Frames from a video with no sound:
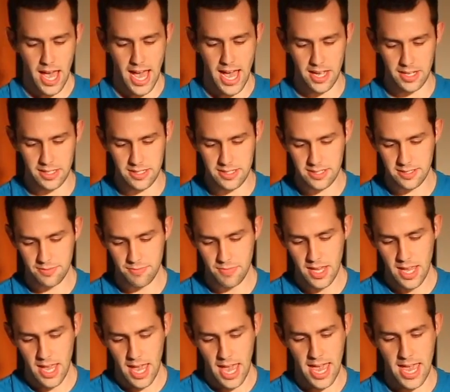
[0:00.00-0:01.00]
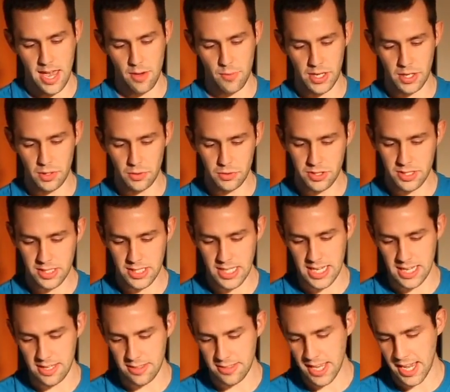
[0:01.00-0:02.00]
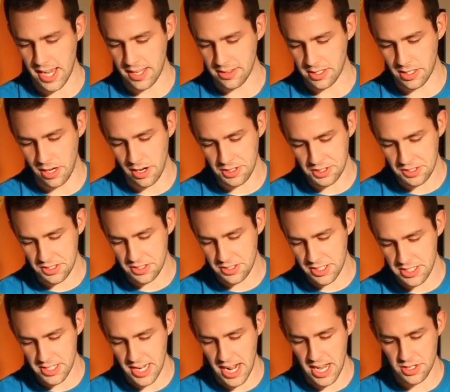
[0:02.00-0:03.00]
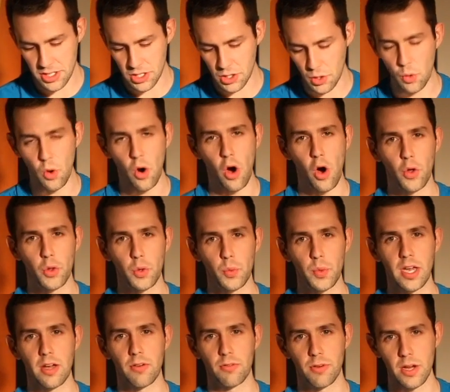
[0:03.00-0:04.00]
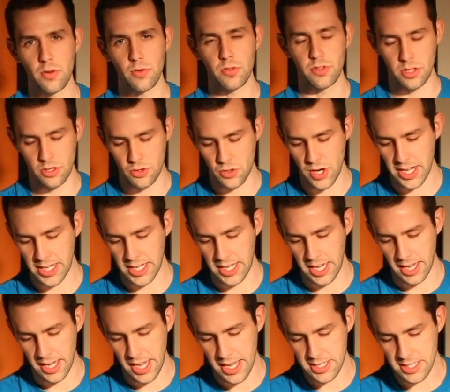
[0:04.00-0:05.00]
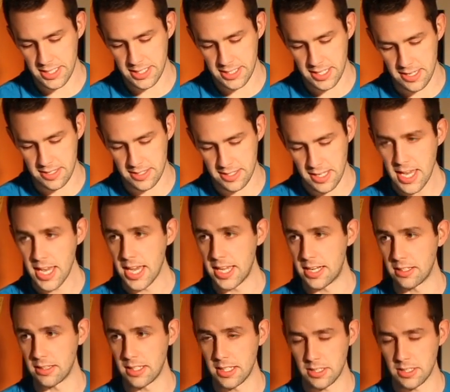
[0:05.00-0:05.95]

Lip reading: and we can also see that the cartilage doesn't actually go all the way around the trachea, it actually sits in a